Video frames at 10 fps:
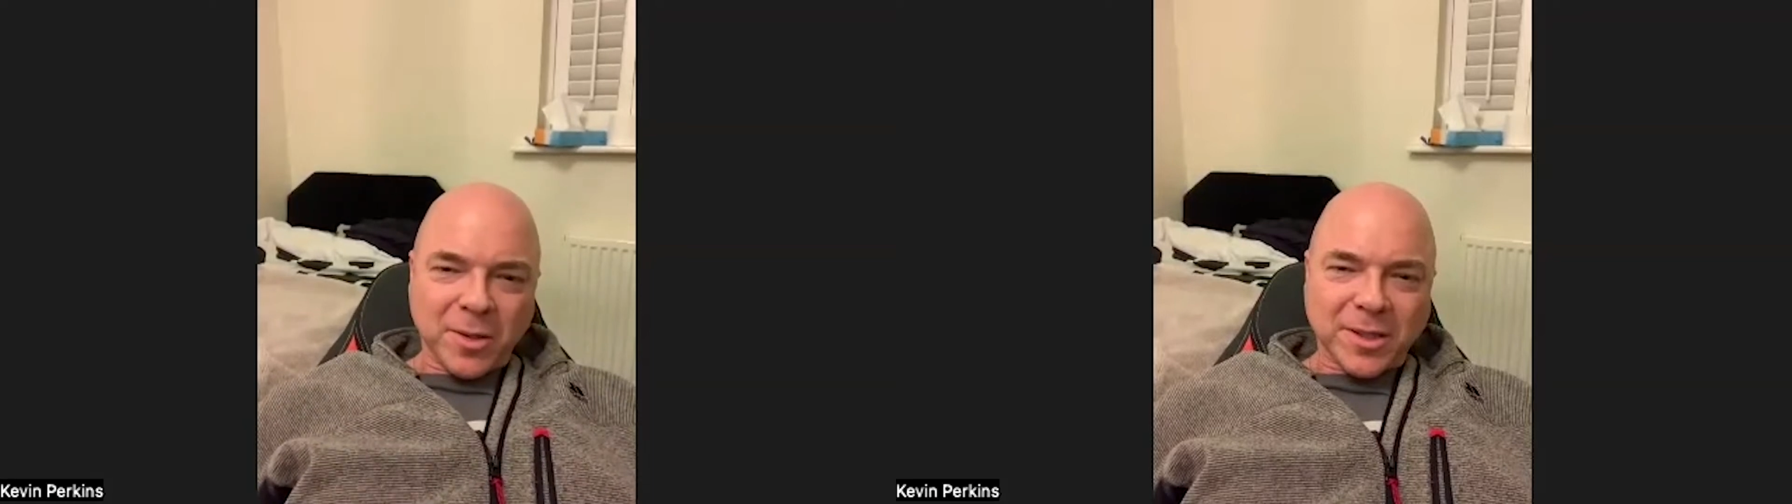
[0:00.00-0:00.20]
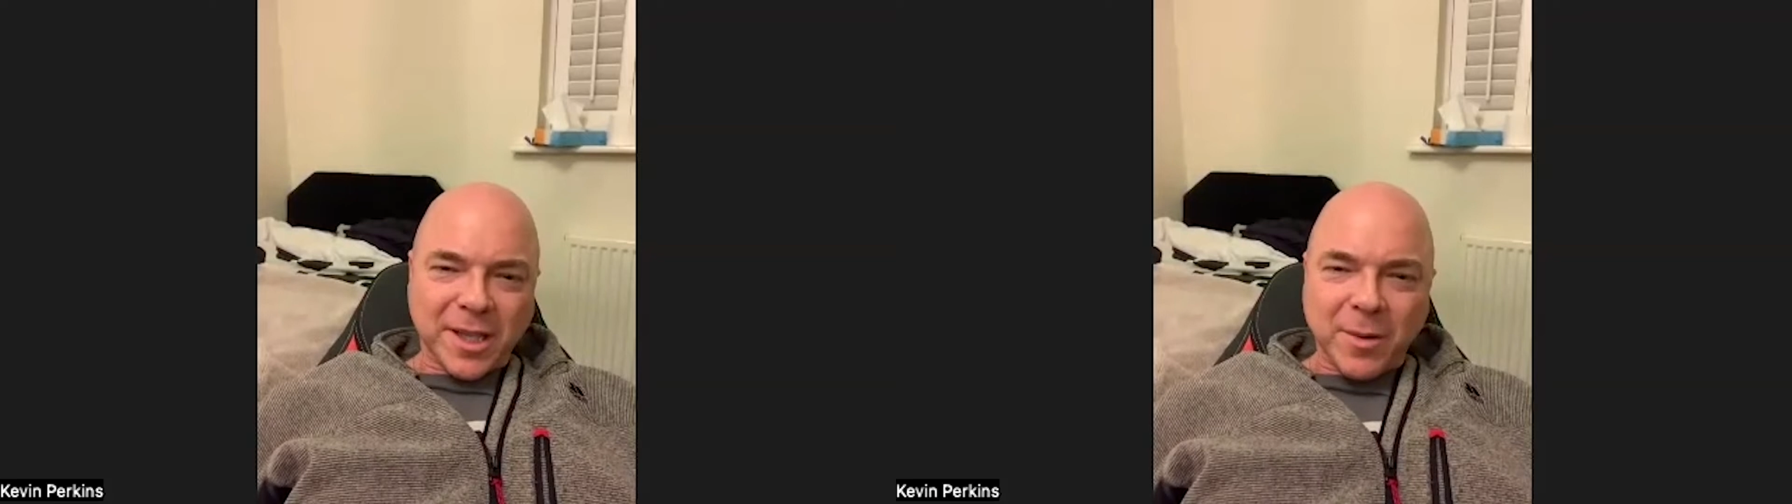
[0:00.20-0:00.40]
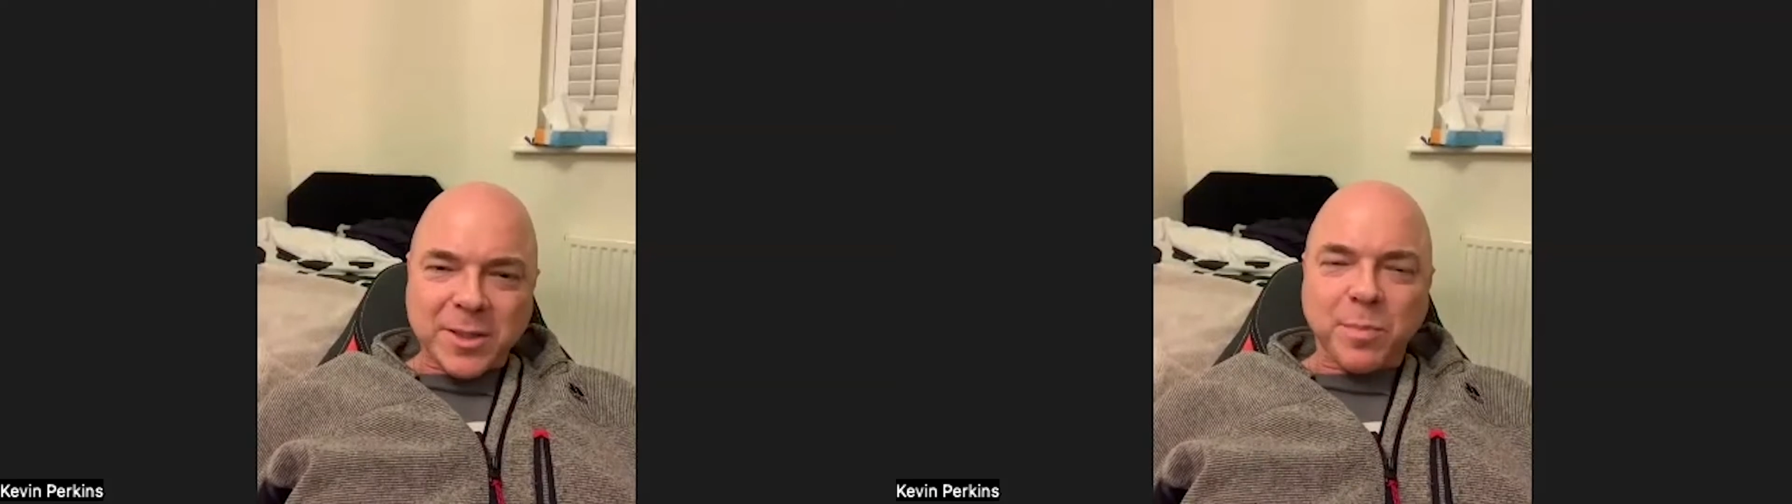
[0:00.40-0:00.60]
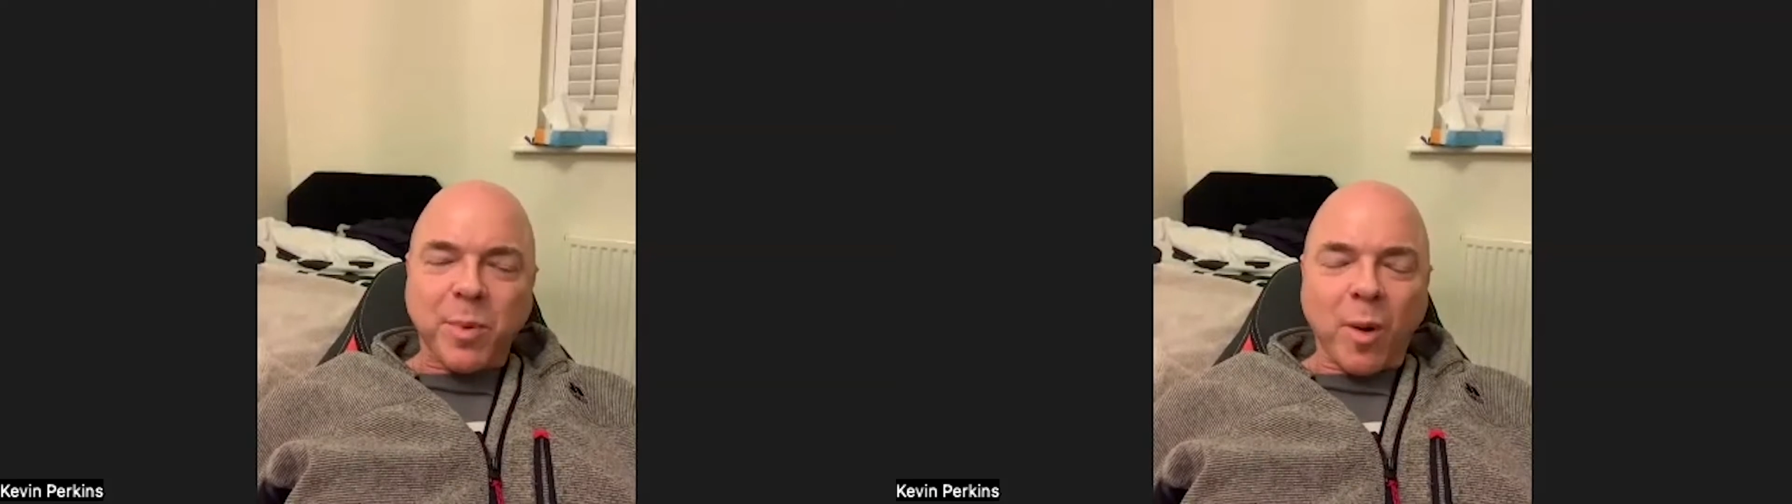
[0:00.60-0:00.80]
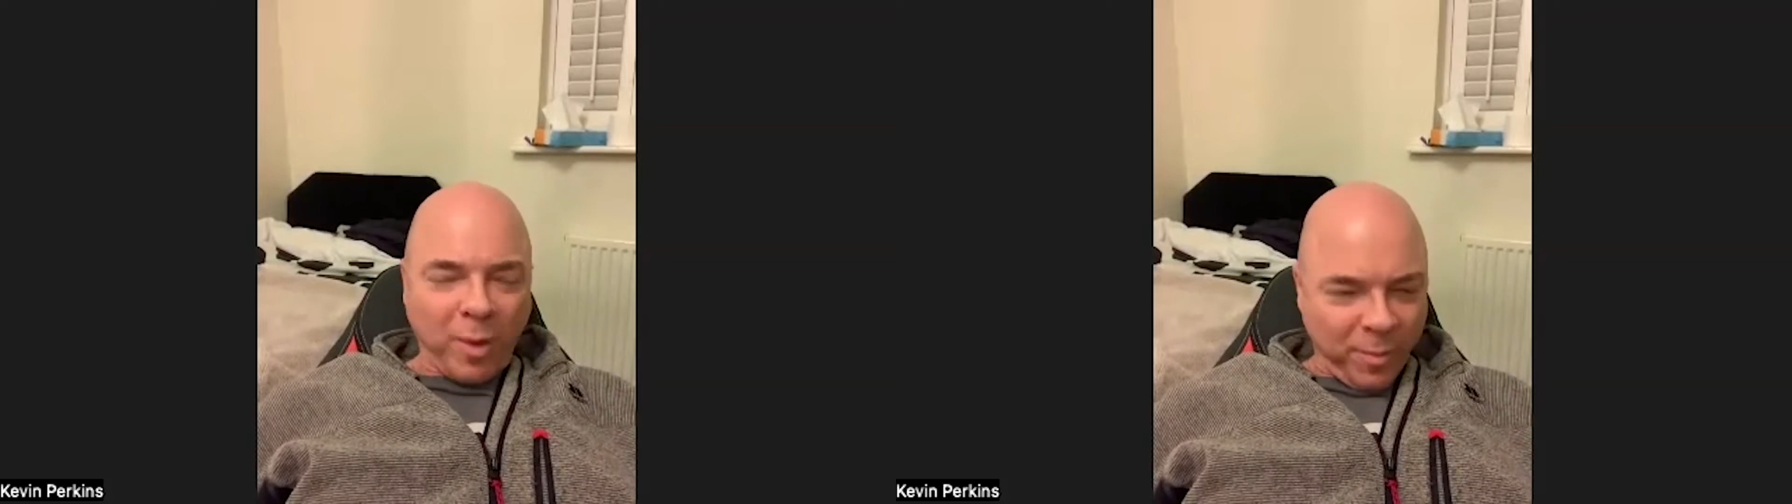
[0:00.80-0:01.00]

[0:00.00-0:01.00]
there was a problem,